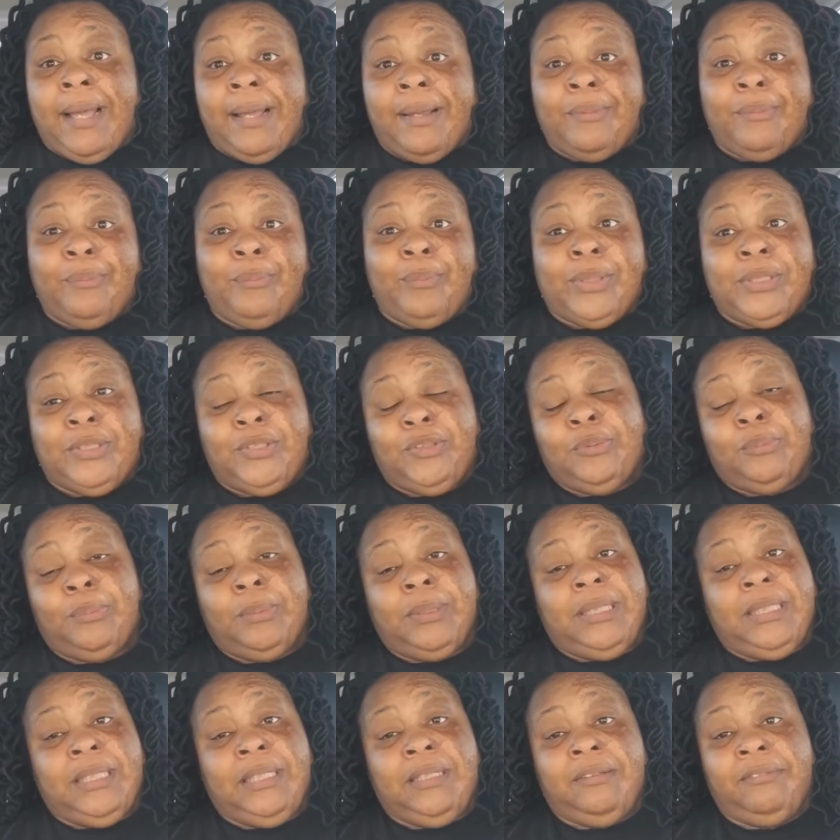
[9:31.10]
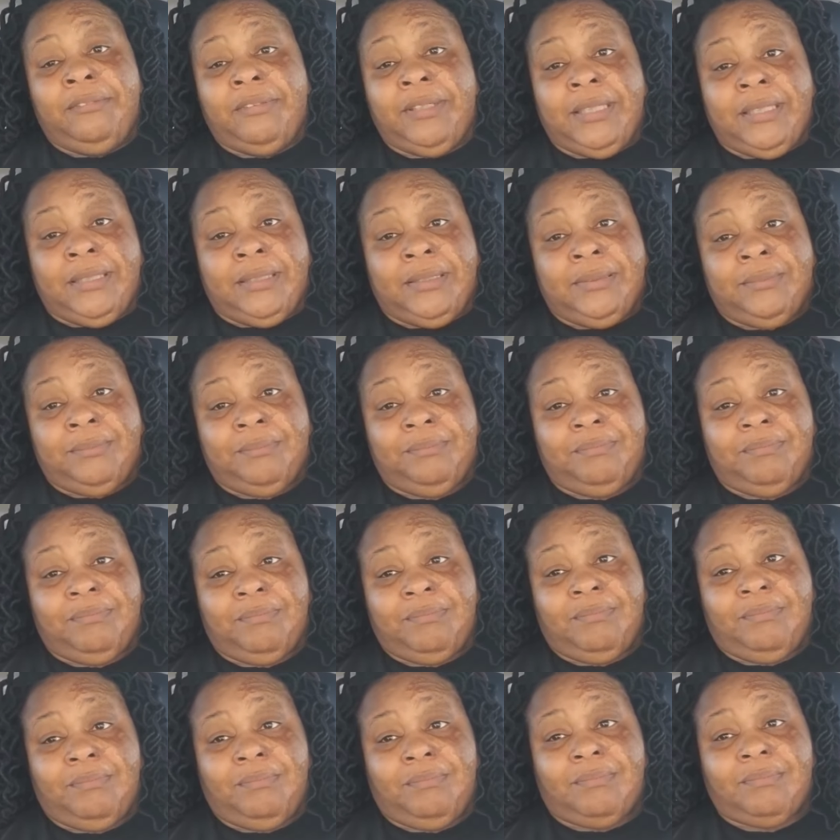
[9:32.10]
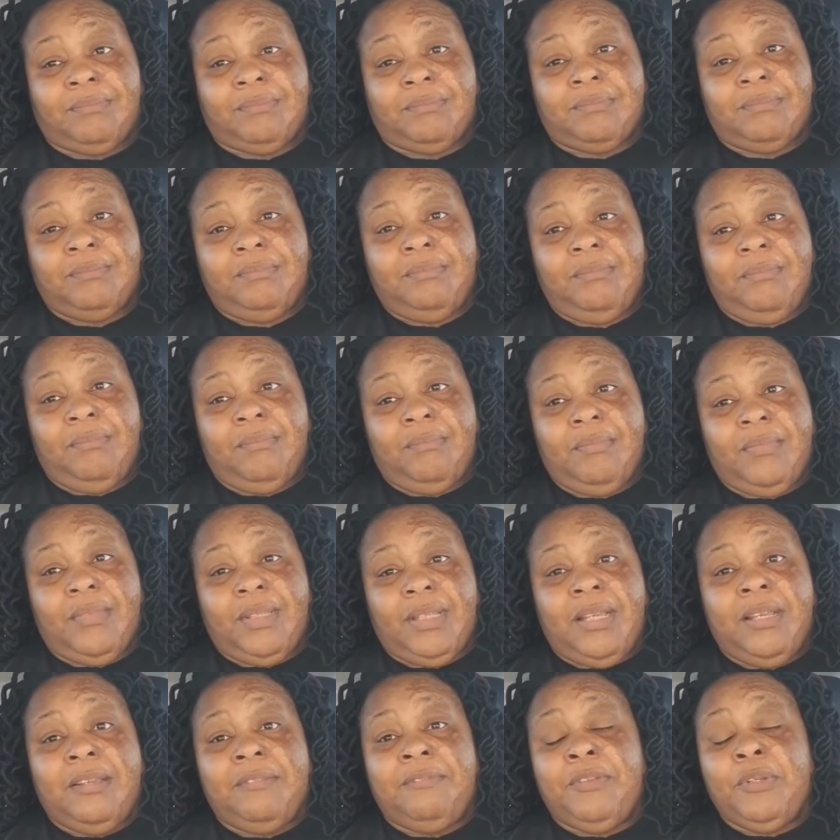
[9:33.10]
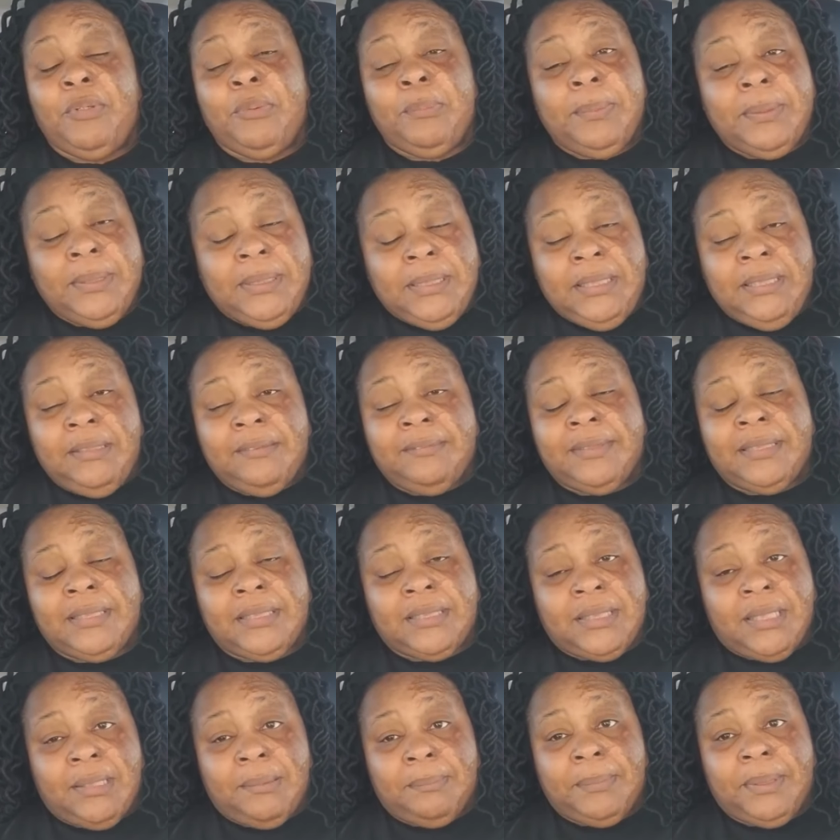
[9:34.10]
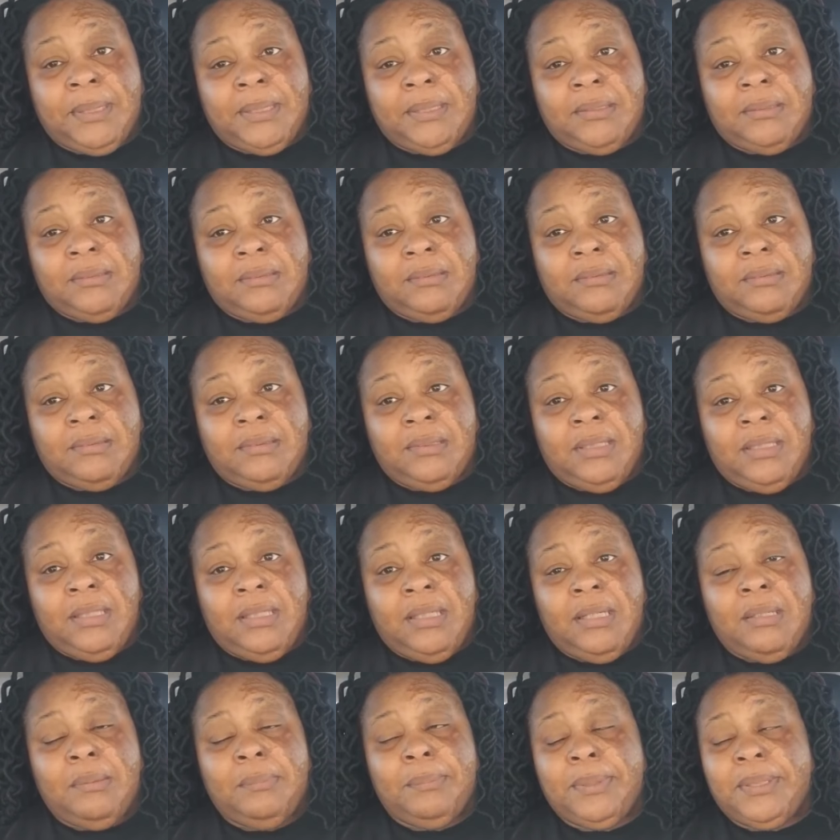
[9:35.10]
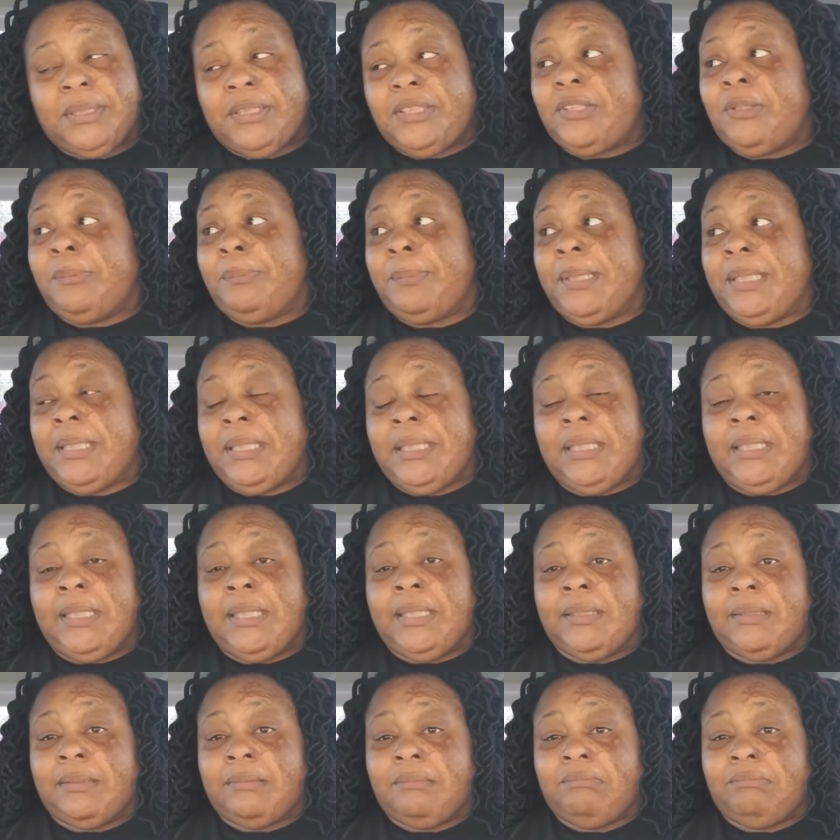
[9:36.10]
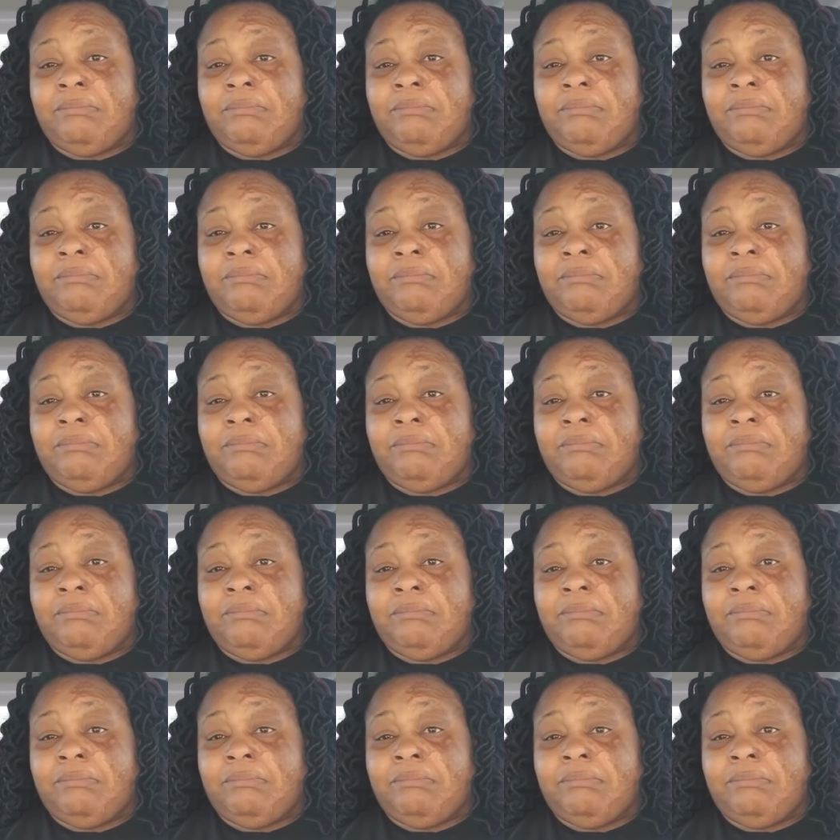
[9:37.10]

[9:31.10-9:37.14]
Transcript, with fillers: what you believe in. If you believe in something, put your money there.